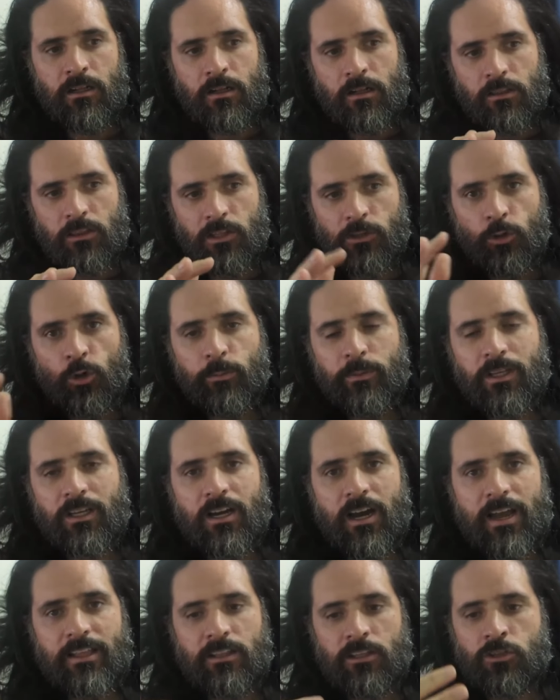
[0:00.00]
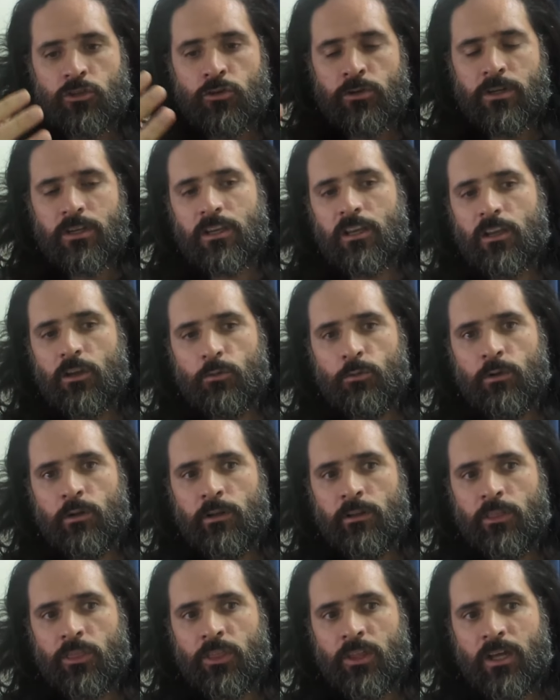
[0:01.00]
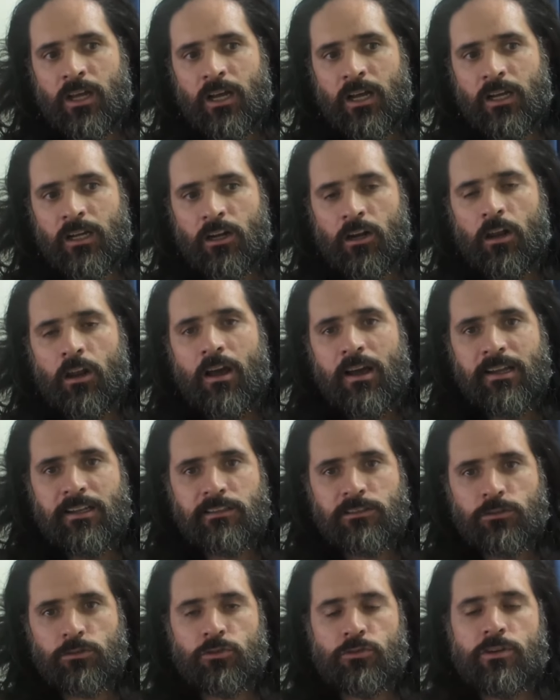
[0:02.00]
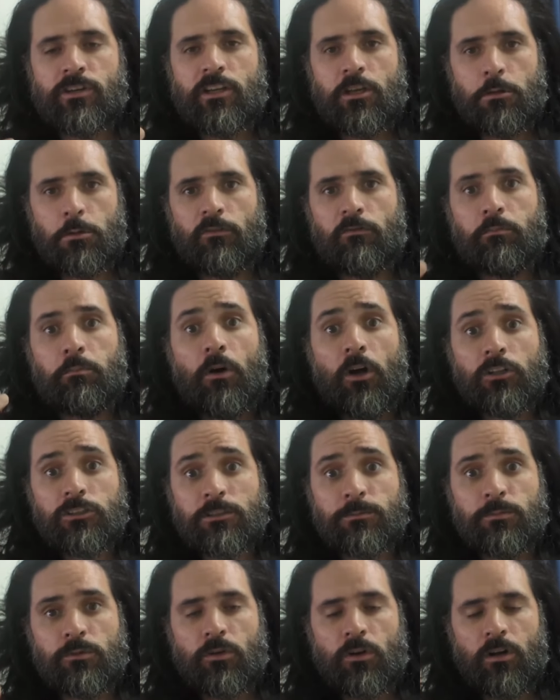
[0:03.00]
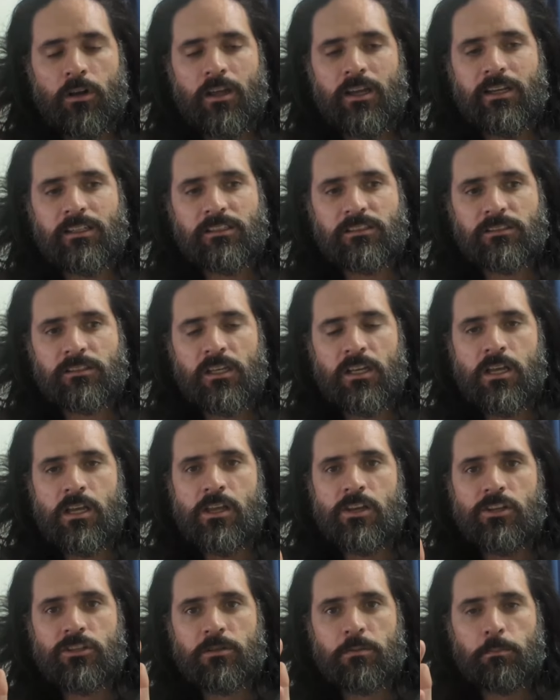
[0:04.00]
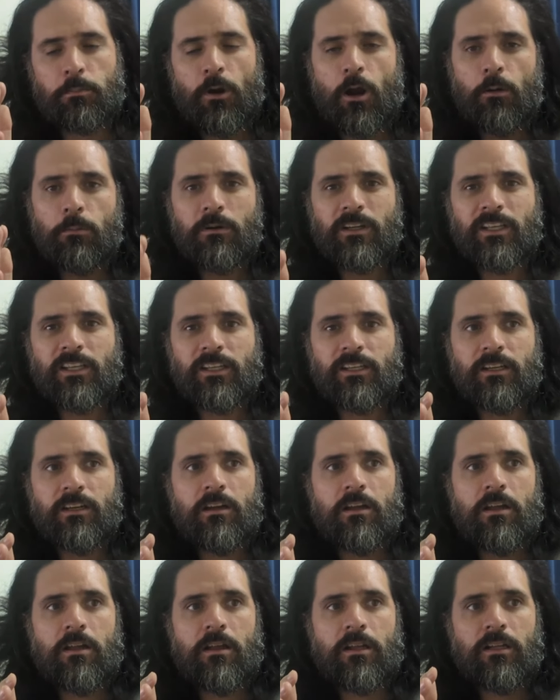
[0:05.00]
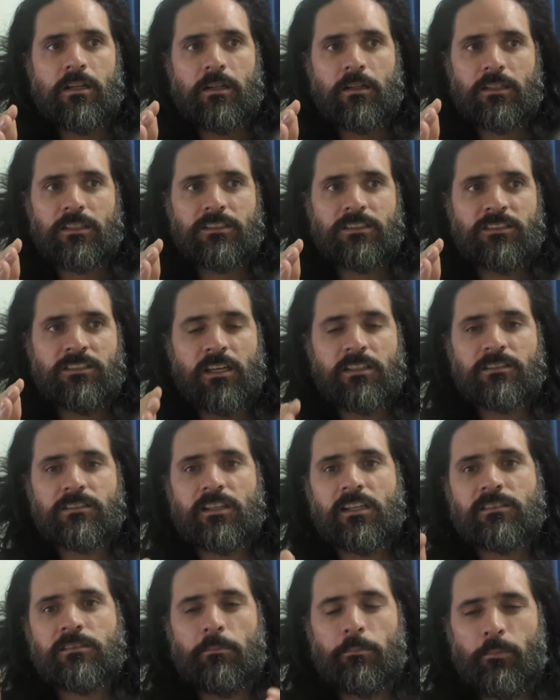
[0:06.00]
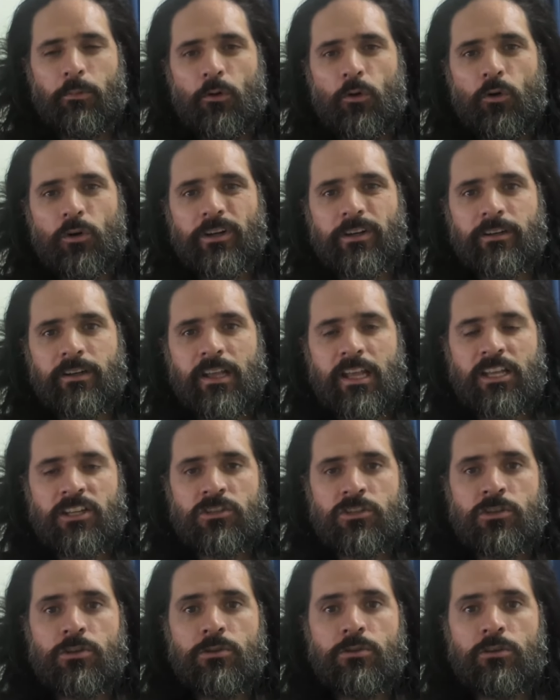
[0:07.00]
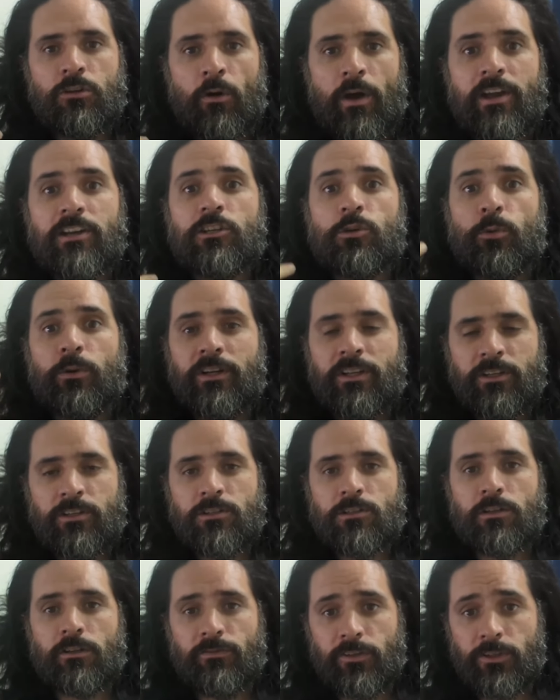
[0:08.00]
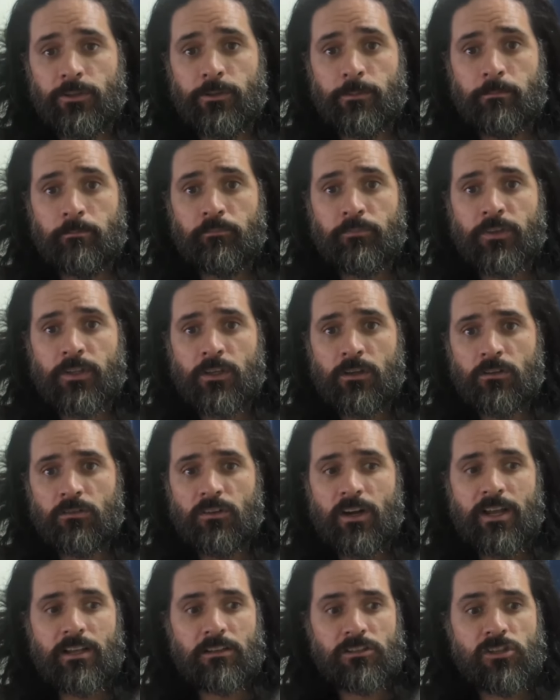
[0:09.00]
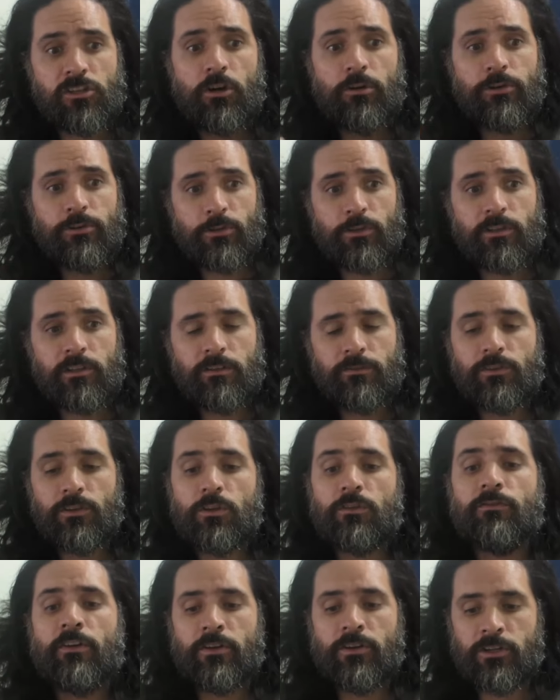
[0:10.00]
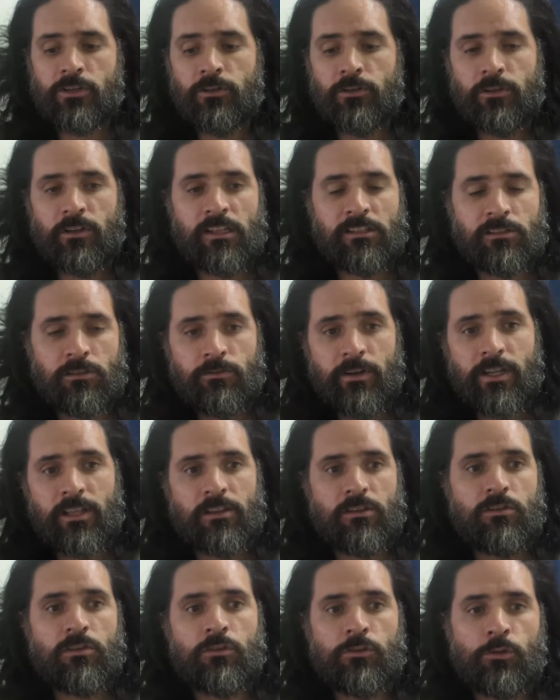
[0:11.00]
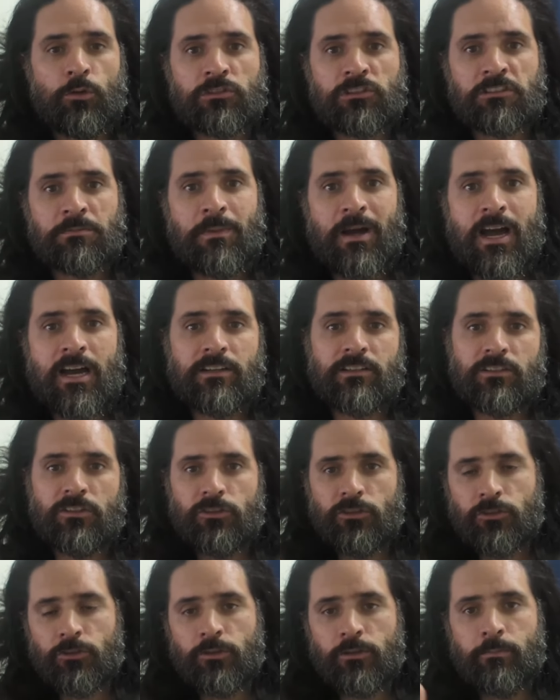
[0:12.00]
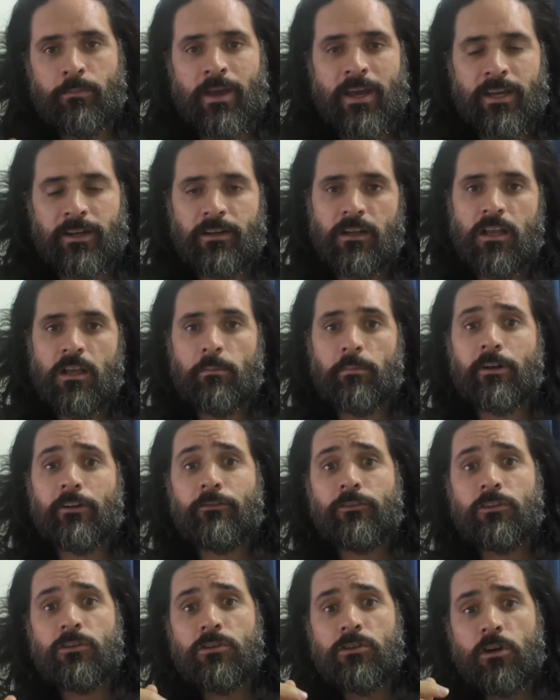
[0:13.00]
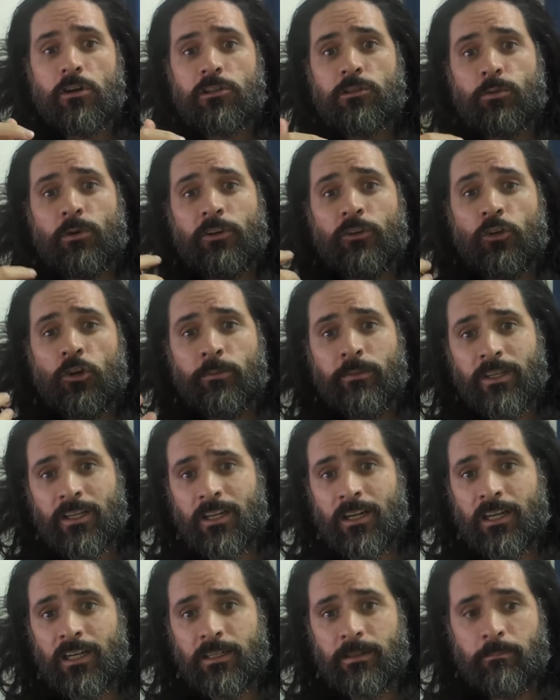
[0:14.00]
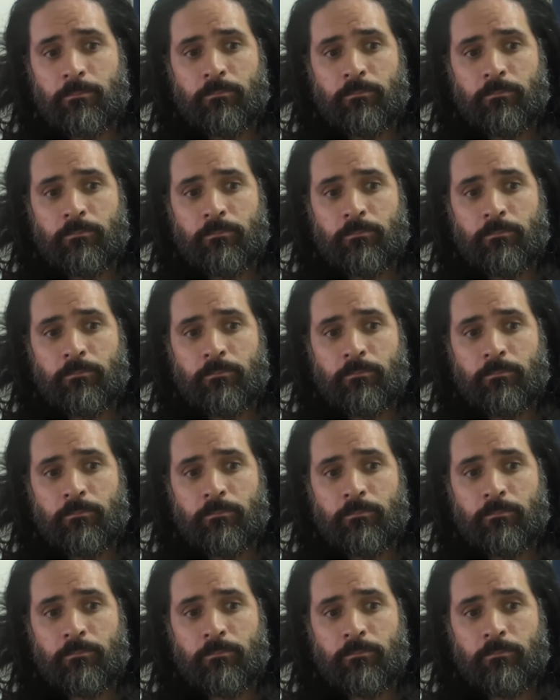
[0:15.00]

the nomikai and the drinking with clients, or drinking with possible clients, is probably just as important as you going to an interview. Right? You go to an interview, very good. That's great. You're smart, good man. But if you go to a nomikai,